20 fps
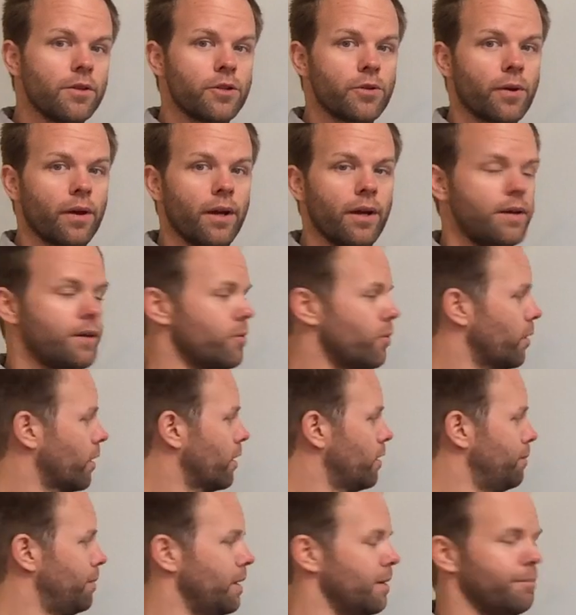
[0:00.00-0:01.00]
the trend, we're
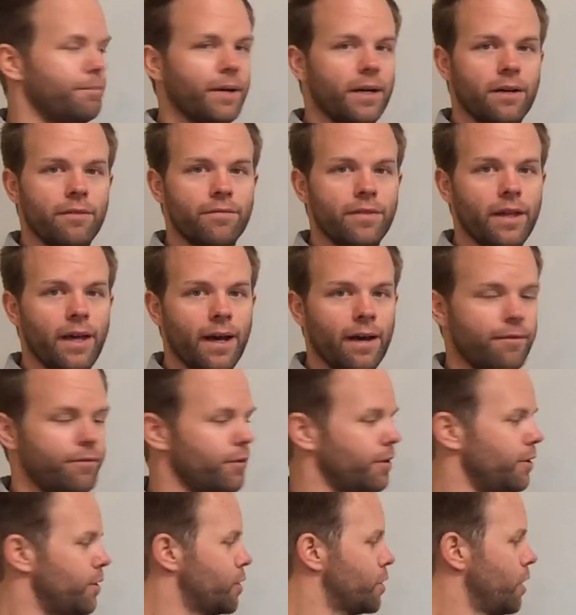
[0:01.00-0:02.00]
going to be above the
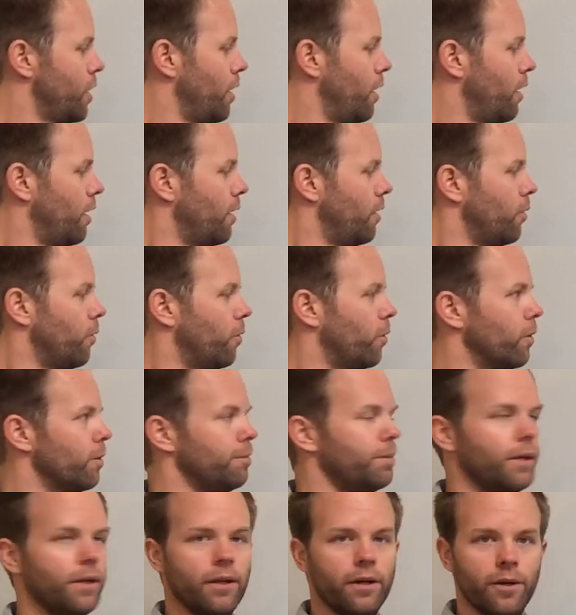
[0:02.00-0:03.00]
average, or
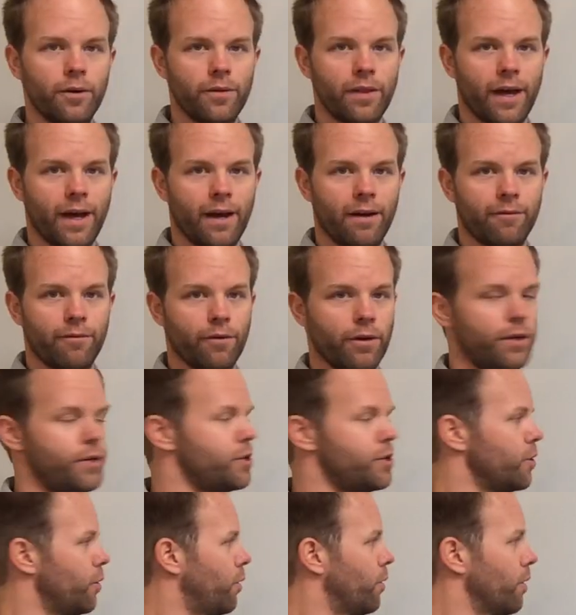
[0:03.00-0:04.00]
below the
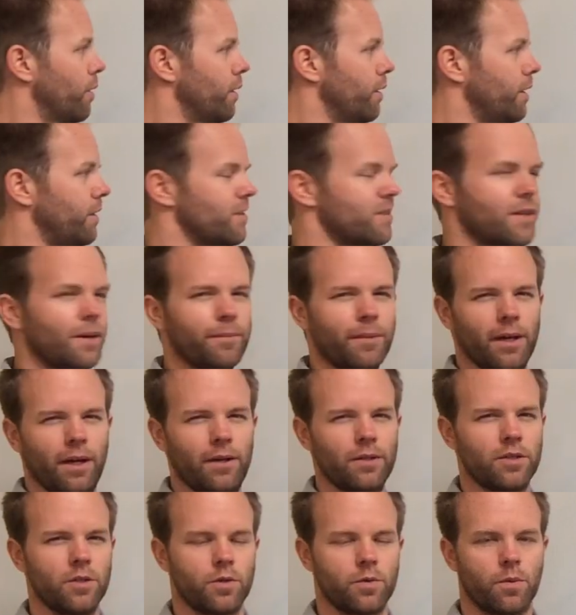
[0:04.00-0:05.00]
average, or in some
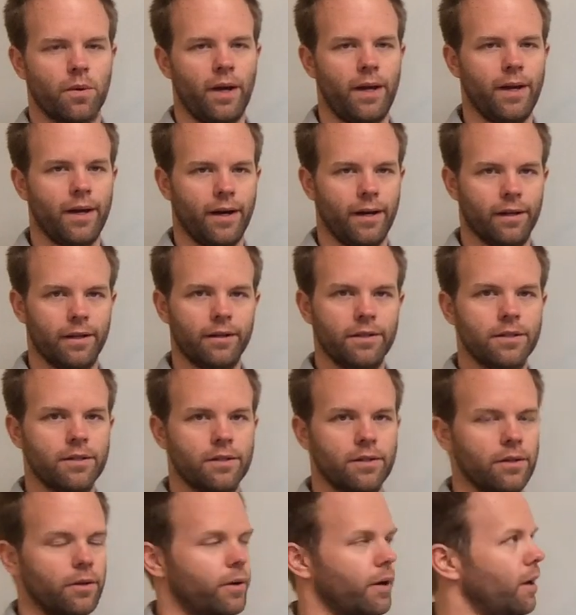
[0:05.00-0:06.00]
cases right on it,
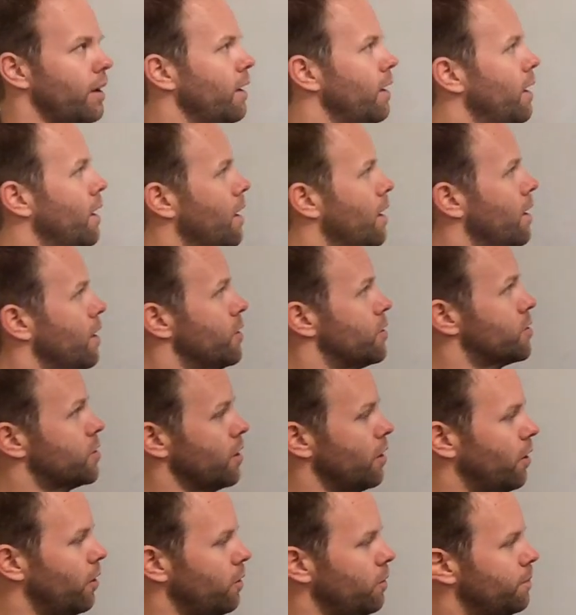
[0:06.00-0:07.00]
okay?
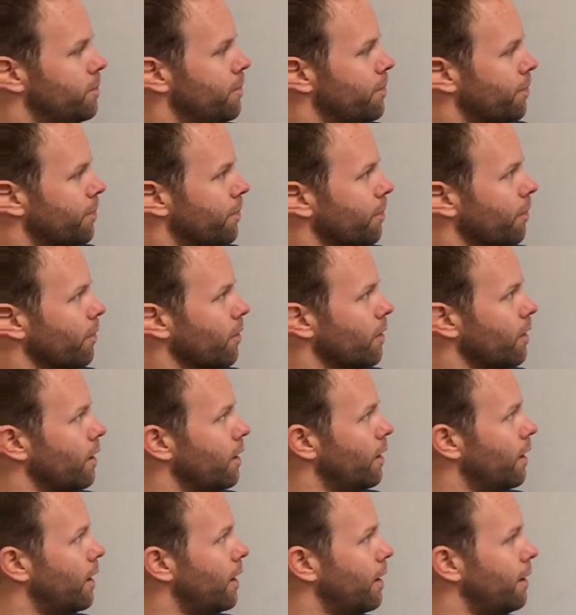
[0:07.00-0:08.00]
So
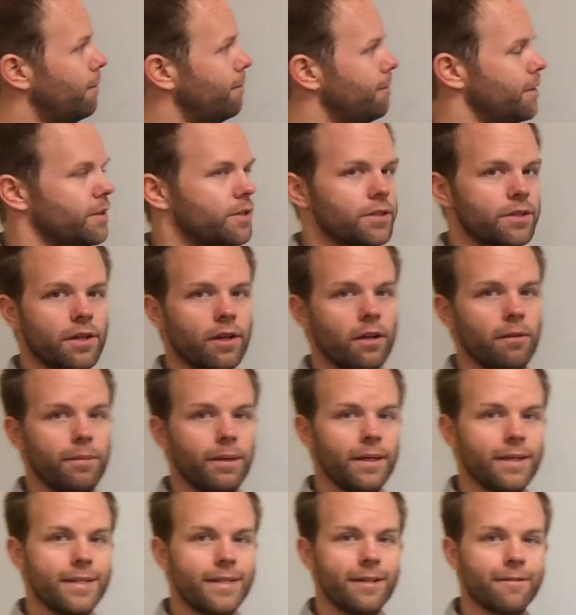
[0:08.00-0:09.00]
this is going to
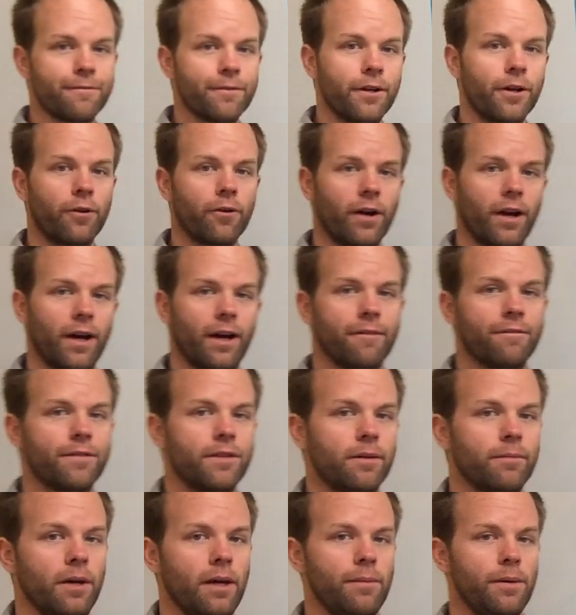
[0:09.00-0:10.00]
be a different graph
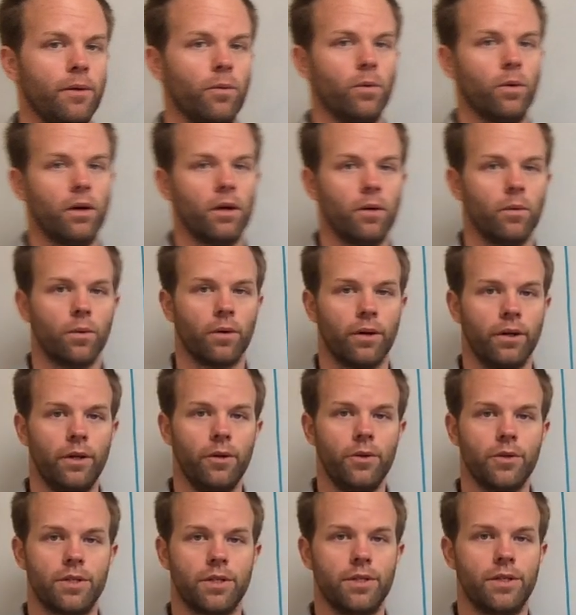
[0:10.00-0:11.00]
than maybe what we're
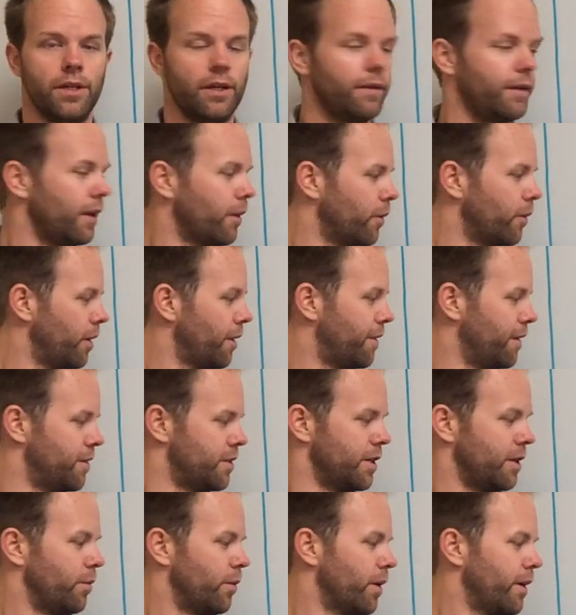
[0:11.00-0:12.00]
used to dealing with,
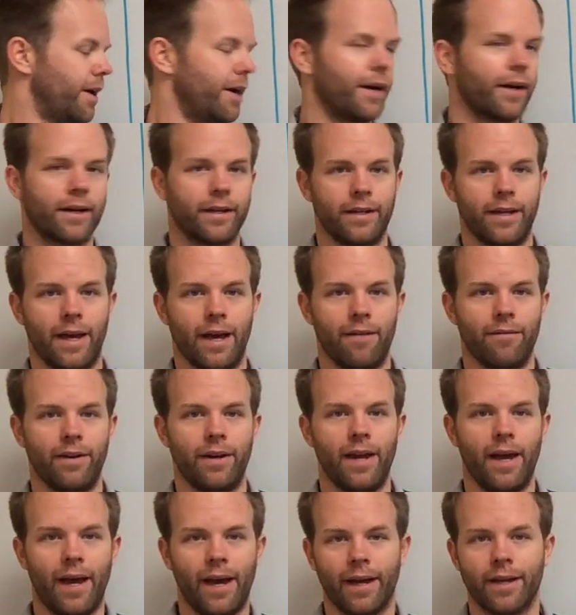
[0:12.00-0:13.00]
as in we're not going to have
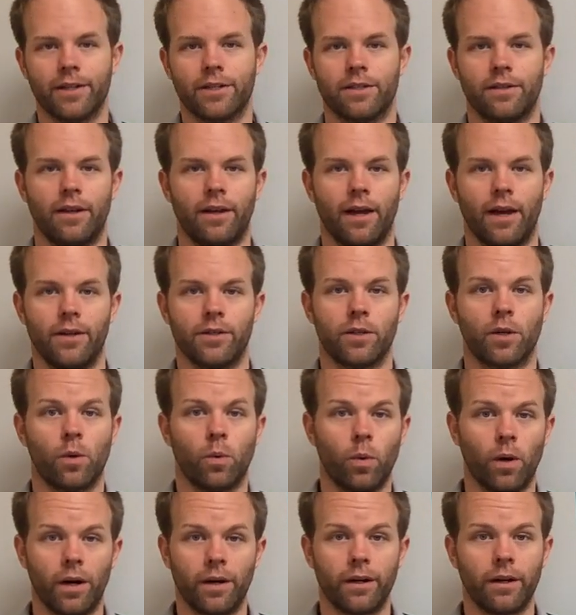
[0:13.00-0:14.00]
an X that has
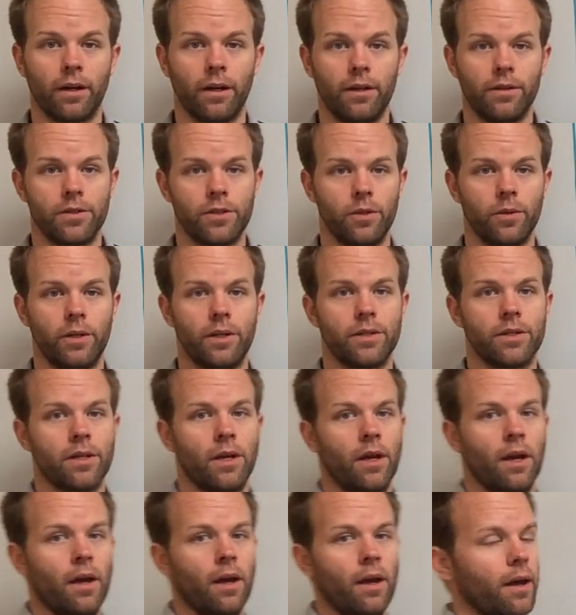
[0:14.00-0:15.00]
quantity to it,
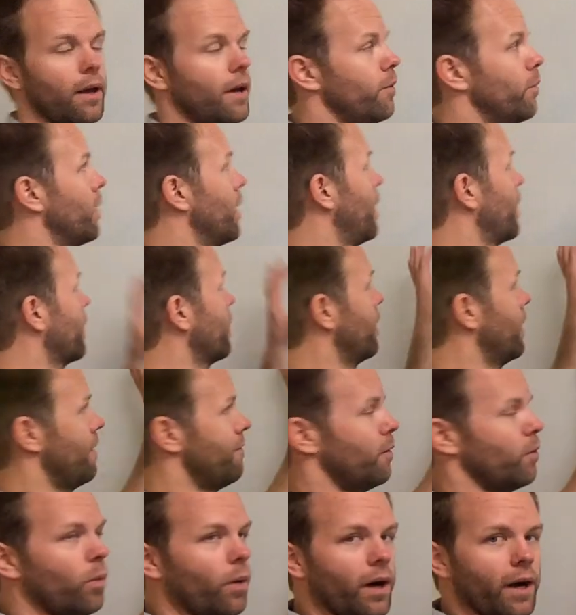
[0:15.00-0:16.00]
and we're not going to
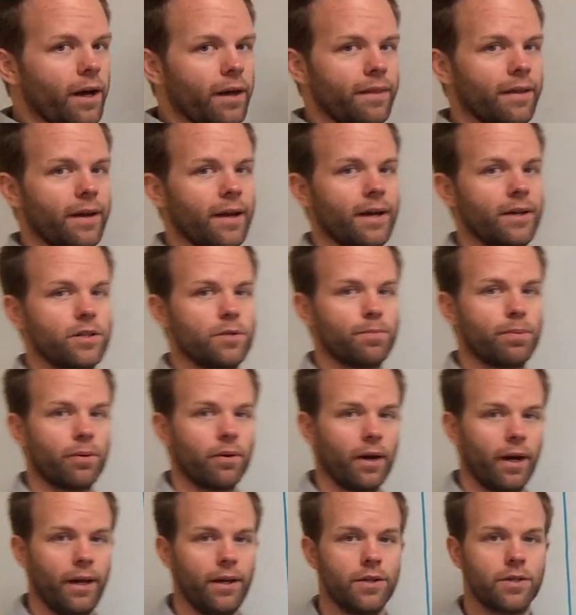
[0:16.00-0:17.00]
have a Y that has
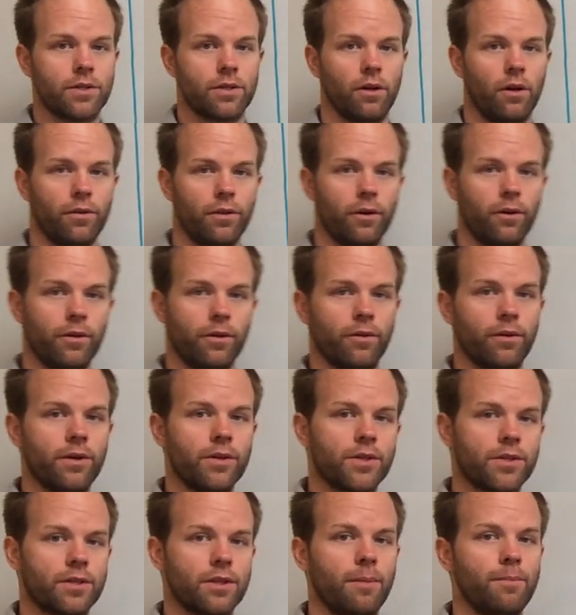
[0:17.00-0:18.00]
price, although there
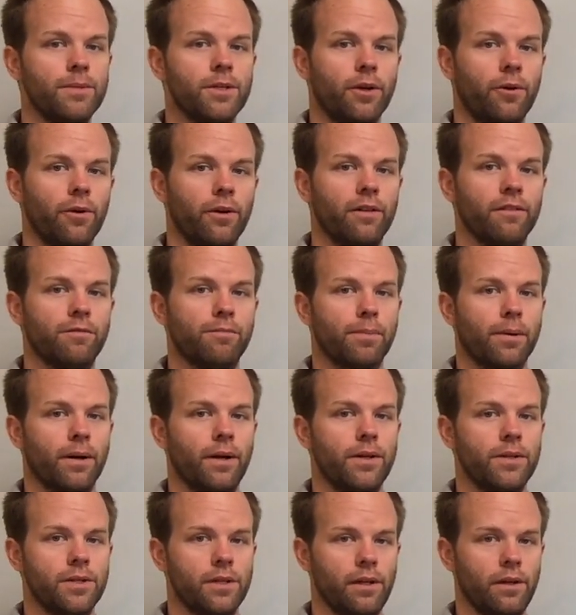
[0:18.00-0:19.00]
is some degree of
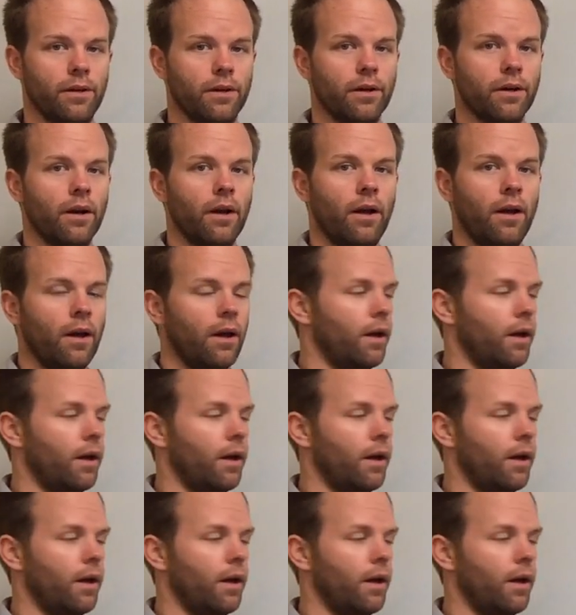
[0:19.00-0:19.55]
price here.